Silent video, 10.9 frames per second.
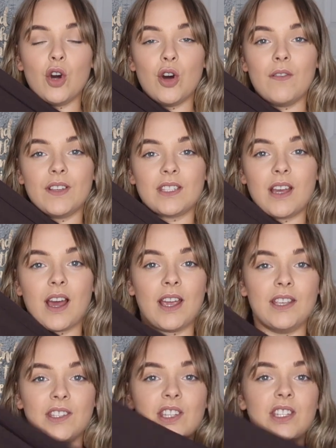
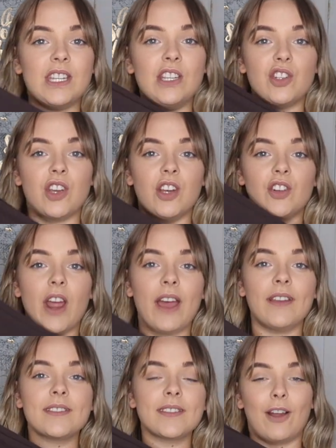oversized t-shirt dress.